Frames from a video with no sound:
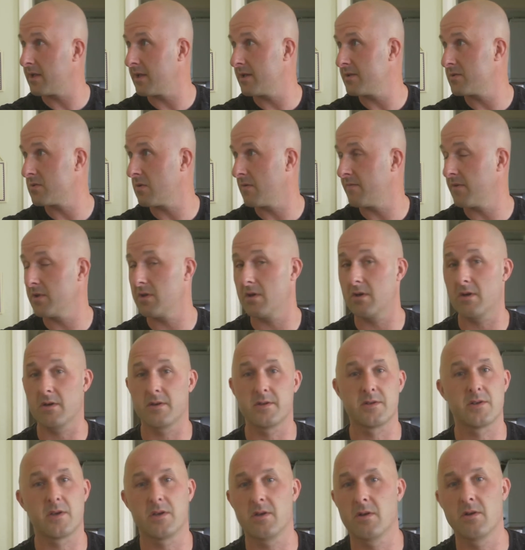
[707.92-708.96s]
is over here,
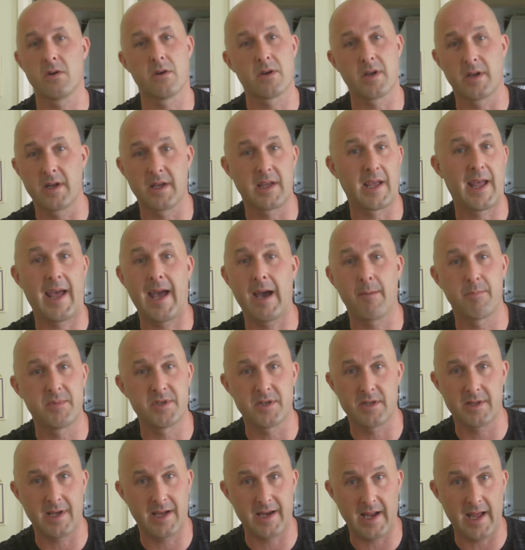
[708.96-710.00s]
so you're not going to
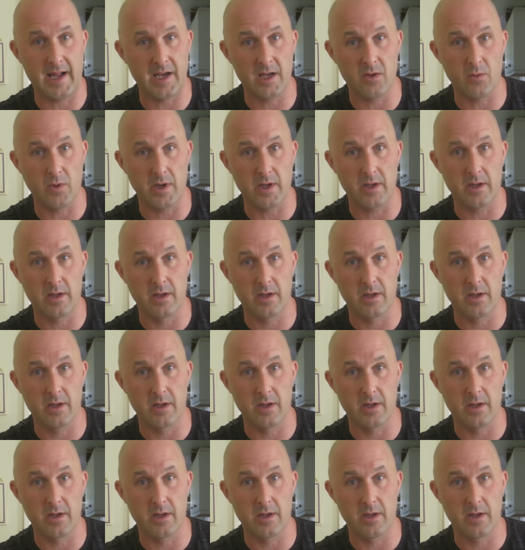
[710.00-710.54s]
capture that anyway.